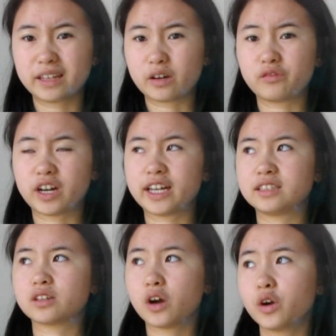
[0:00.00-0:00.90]
and I
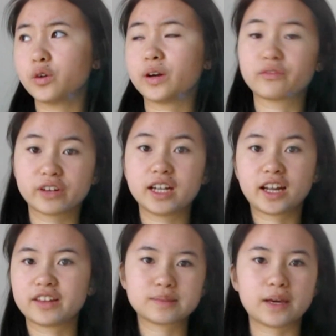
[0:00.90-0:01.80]
find, oh, I really
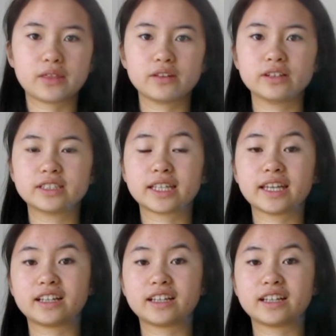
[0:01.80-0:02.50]
like this method,